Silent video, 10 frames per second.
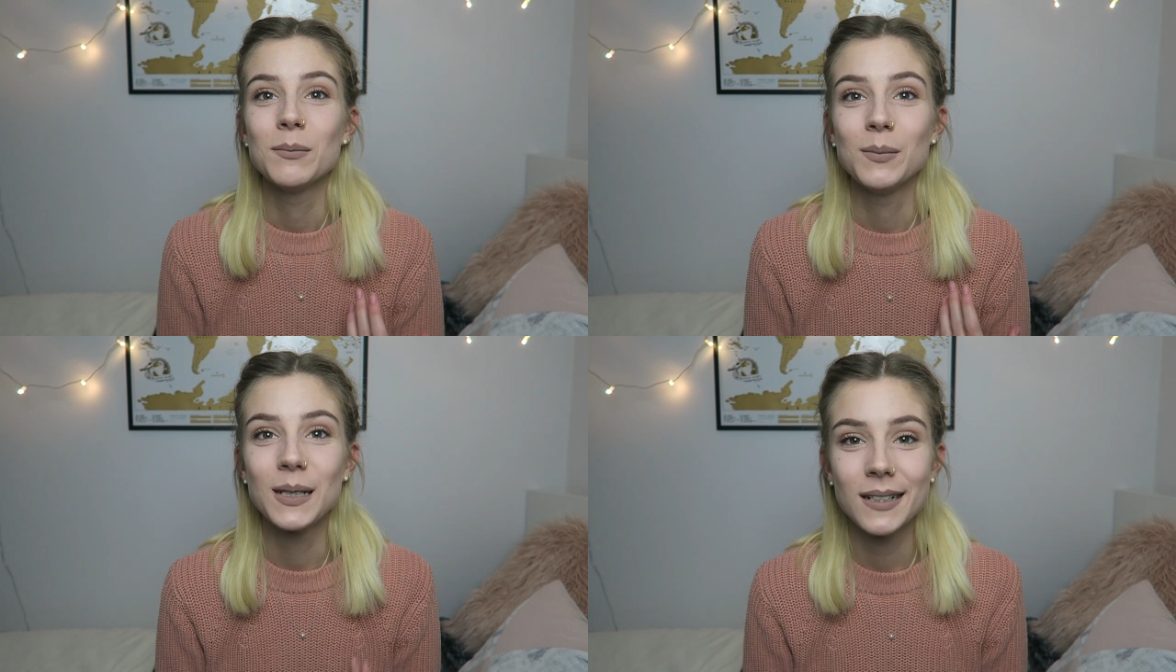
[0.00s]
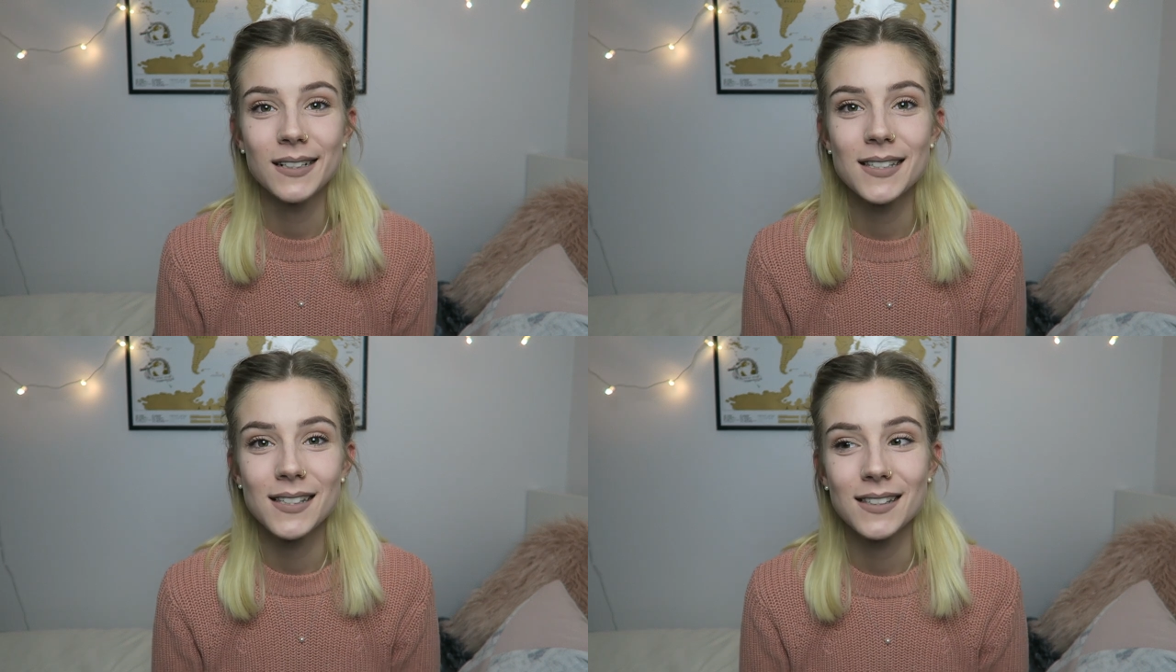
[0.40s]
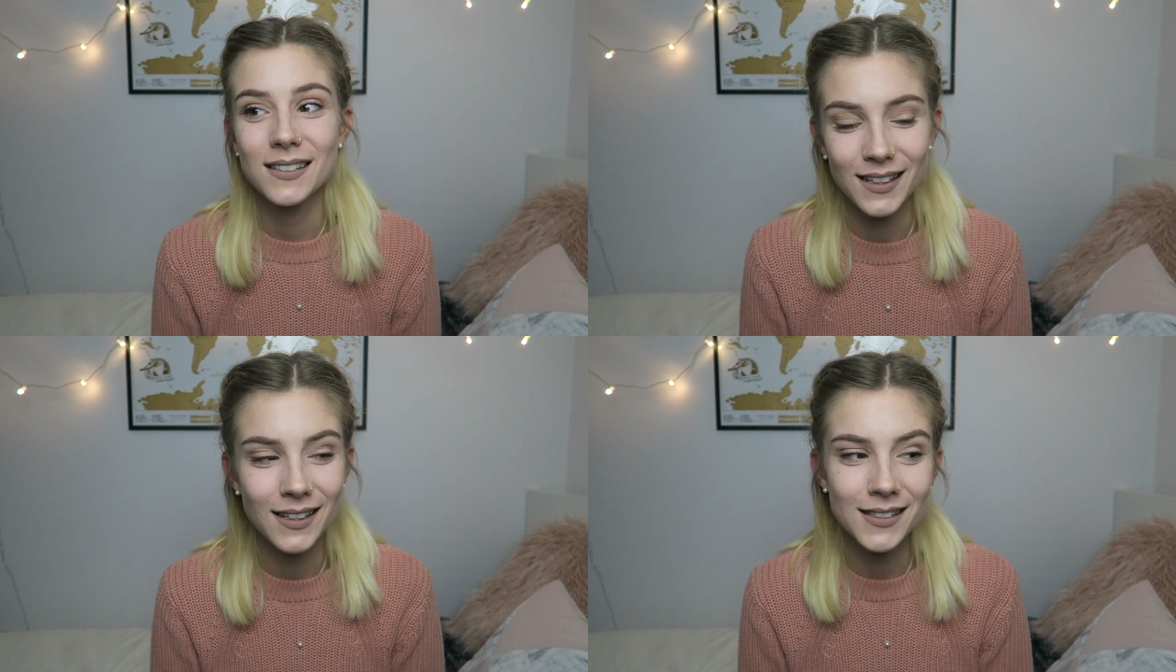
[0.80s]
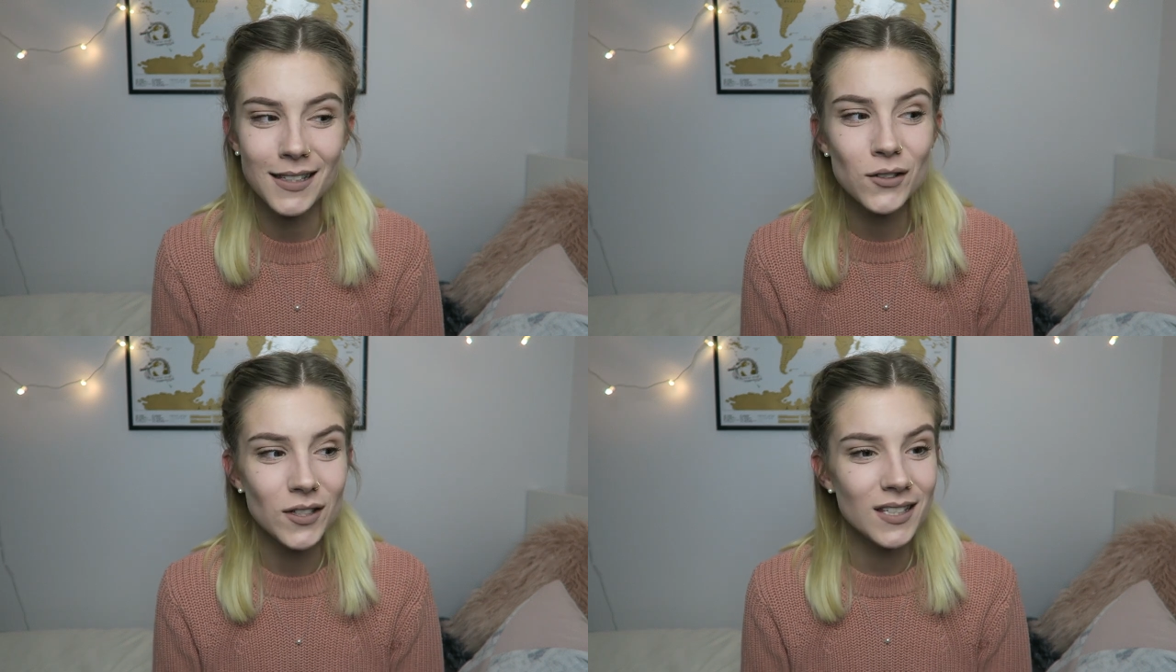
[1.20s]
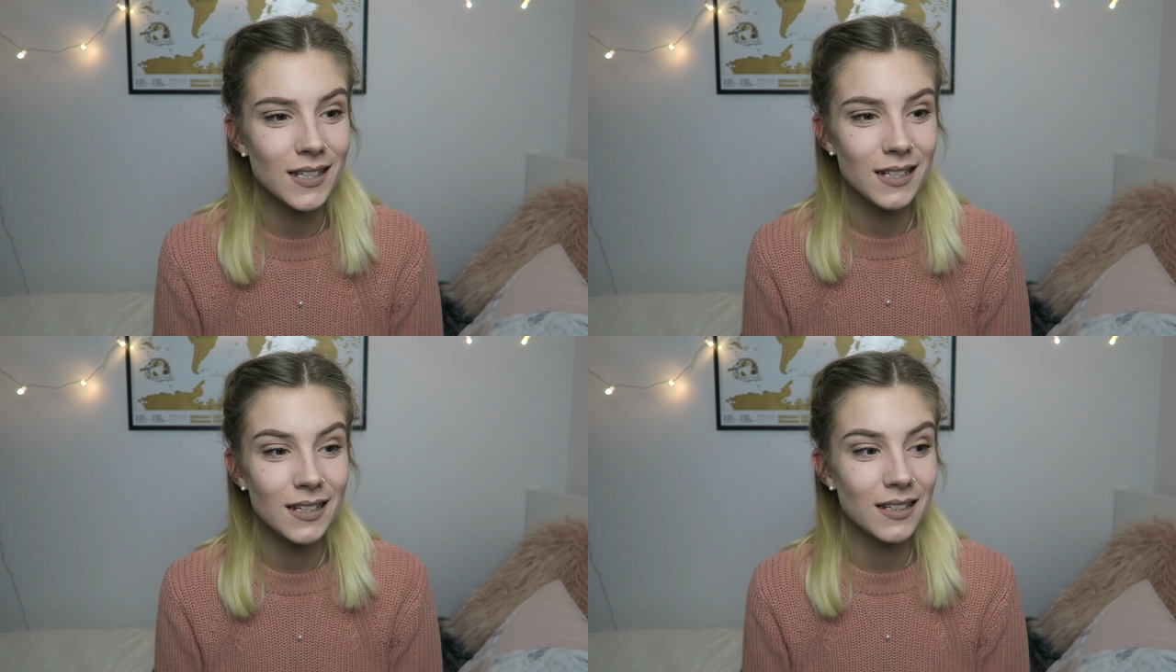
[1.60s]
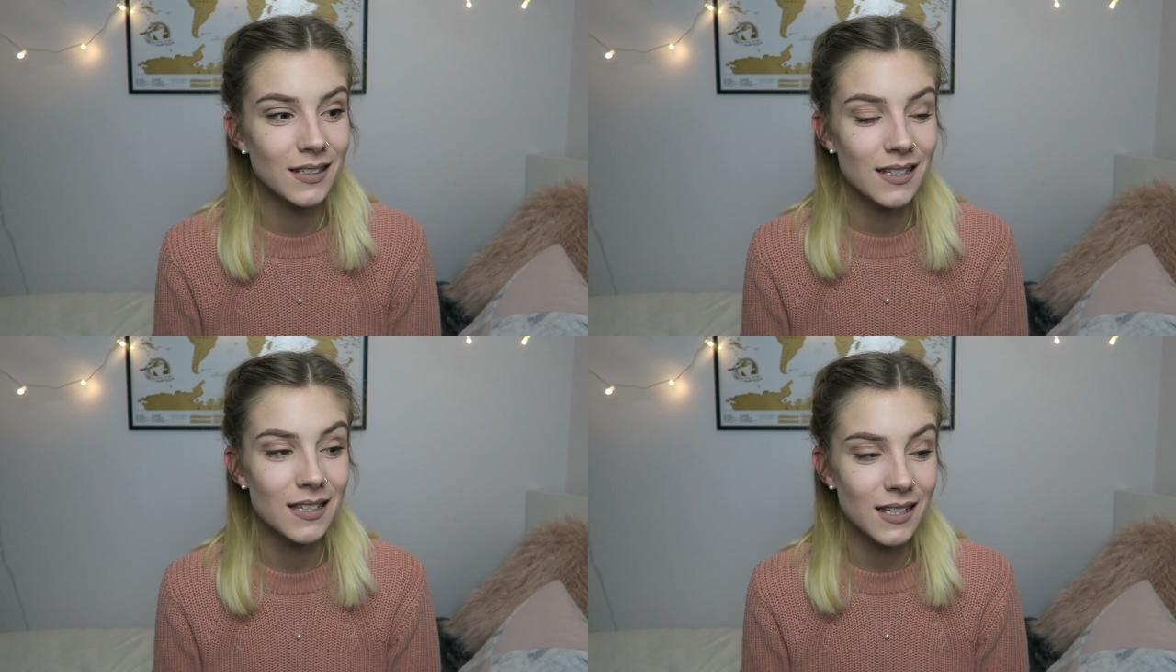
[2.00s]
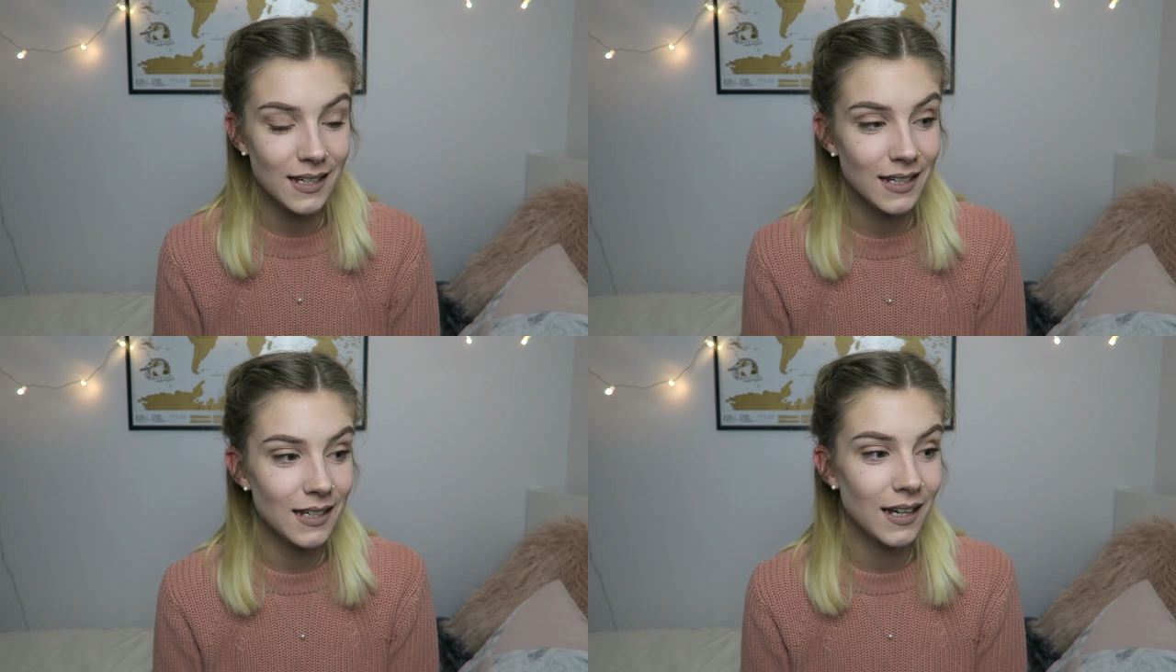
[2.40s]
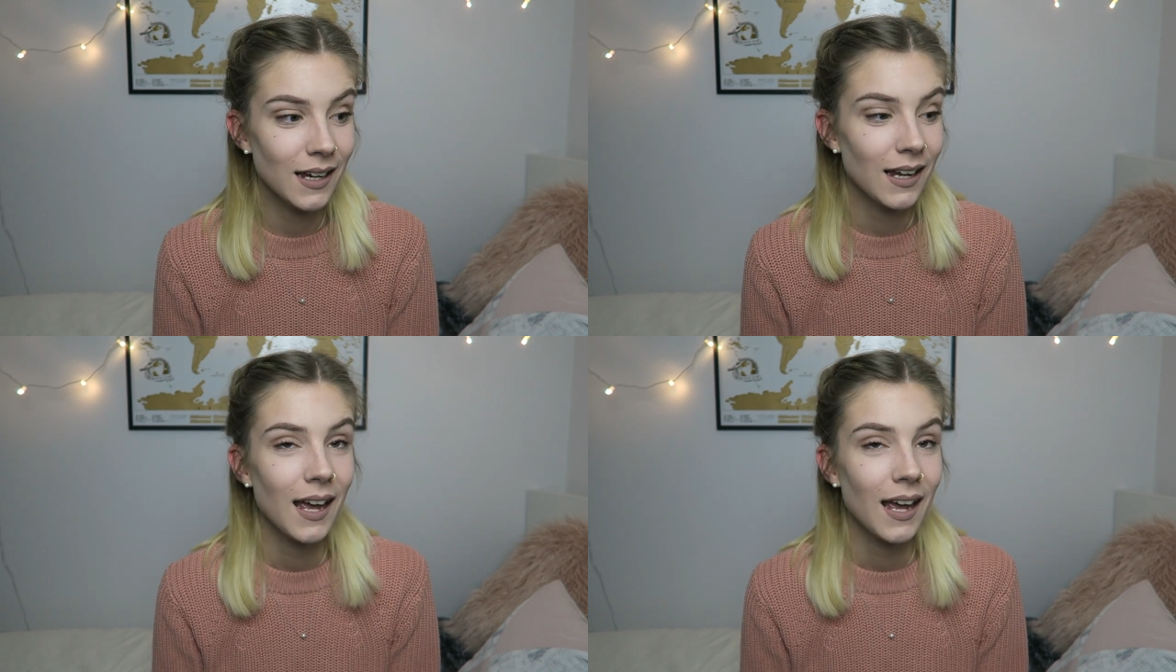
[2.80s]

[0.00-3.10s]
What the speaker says: because it's interesting to see